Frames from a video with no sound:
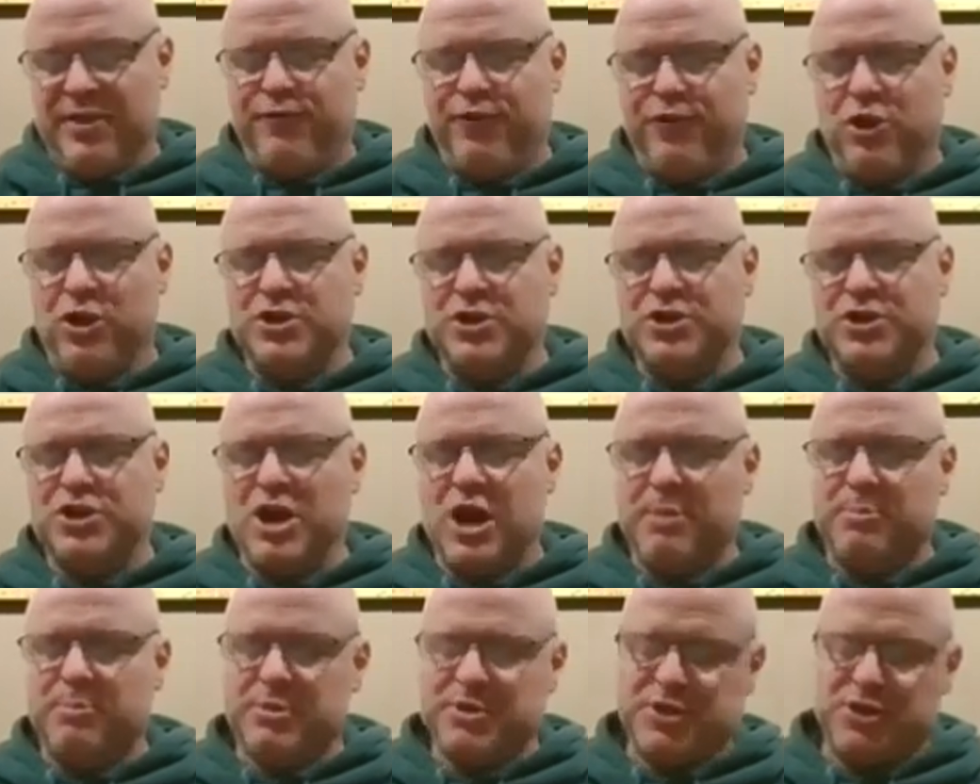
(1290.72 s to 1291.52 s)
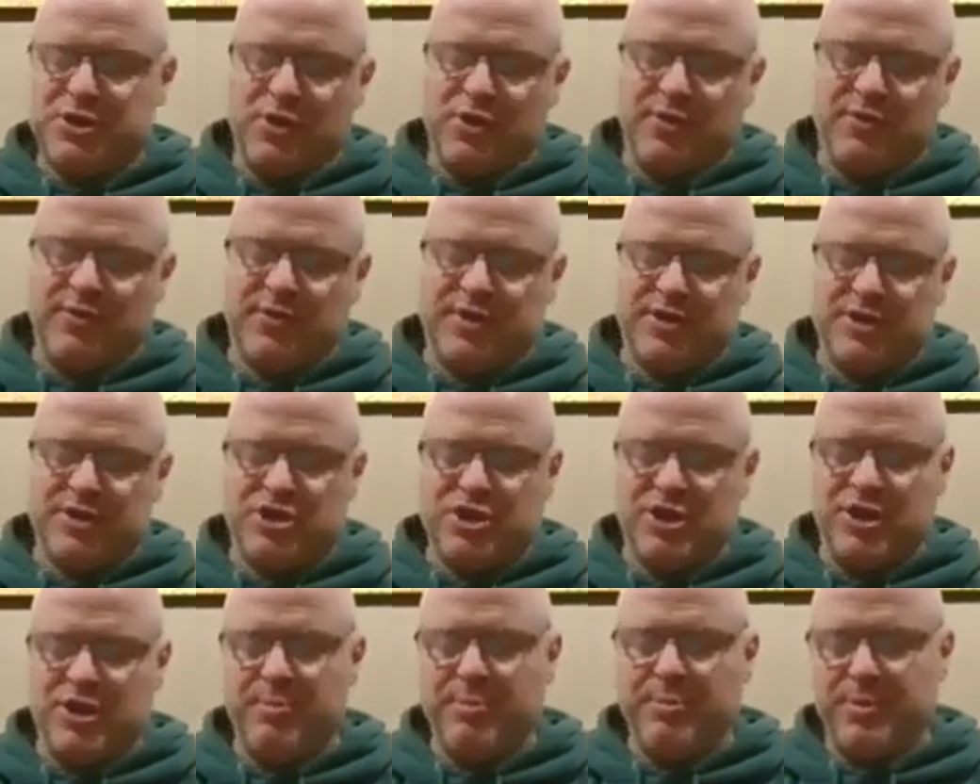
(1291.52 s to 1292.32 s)
In the first type of
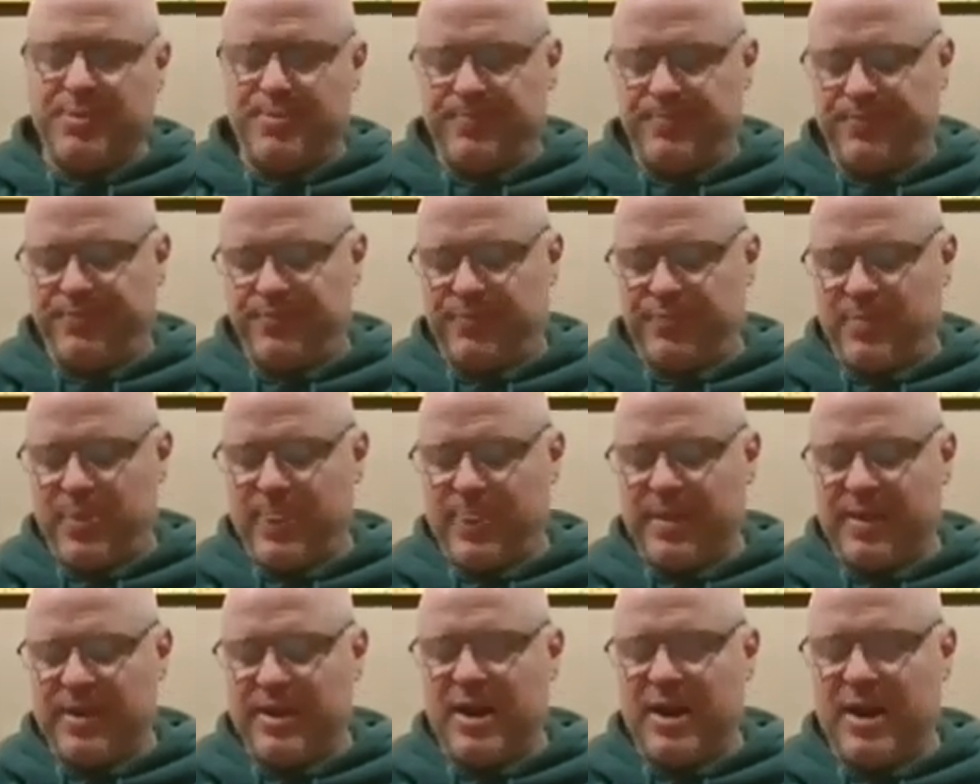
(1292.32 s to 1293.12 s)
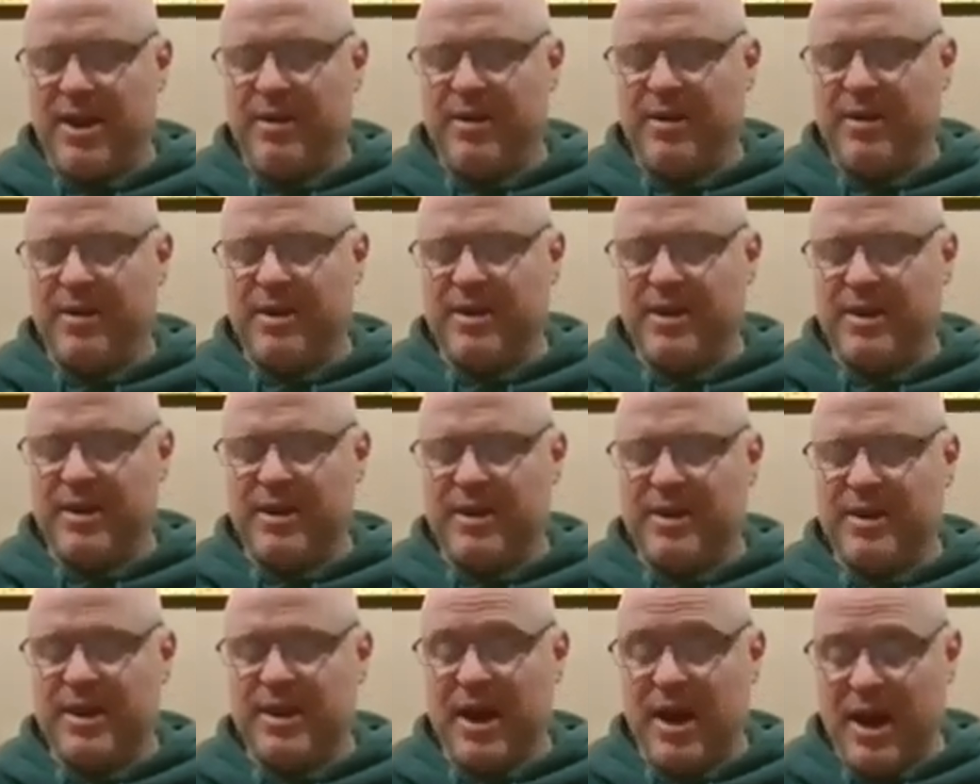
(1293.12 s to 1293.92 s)
servitorship,
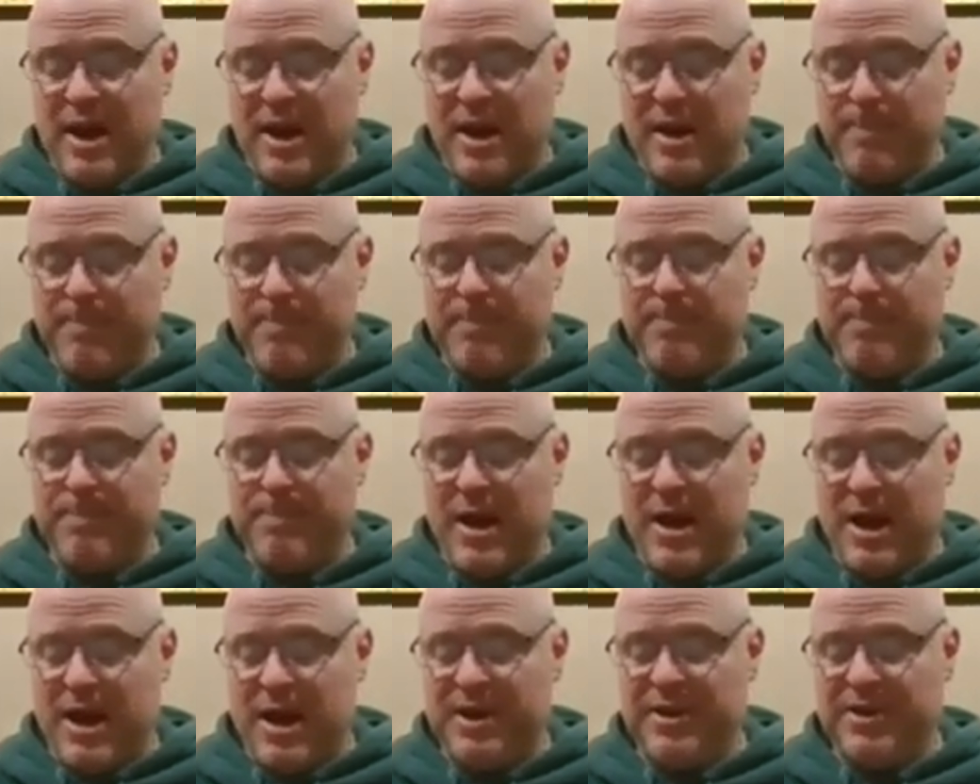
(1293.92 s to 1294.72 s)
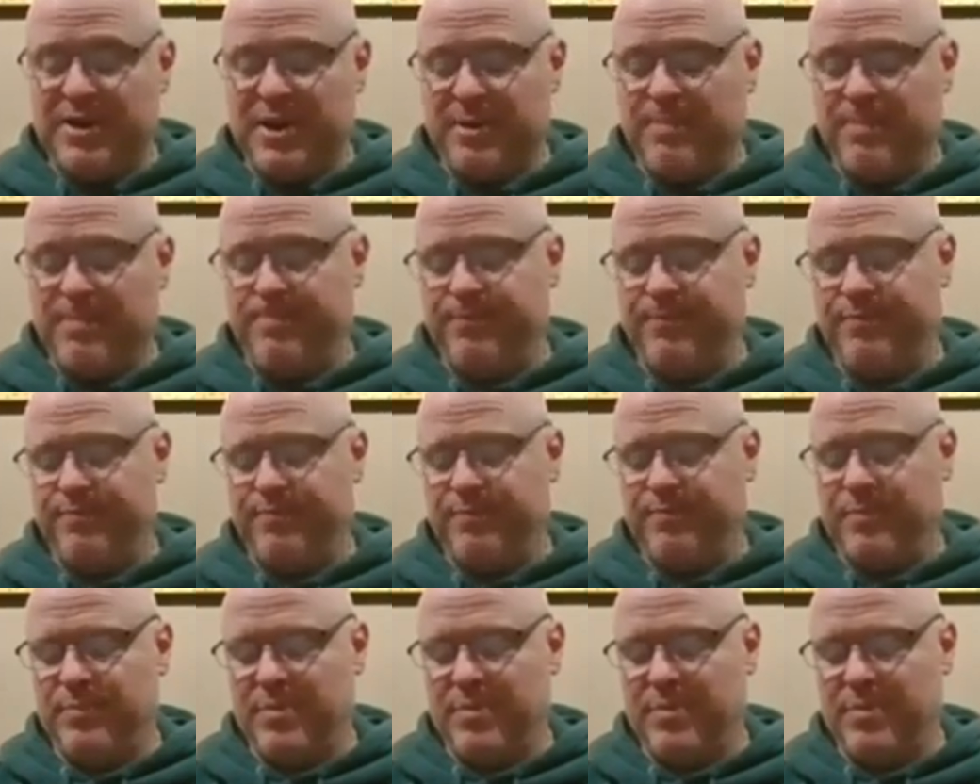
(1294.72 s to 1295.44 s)
karmapanam,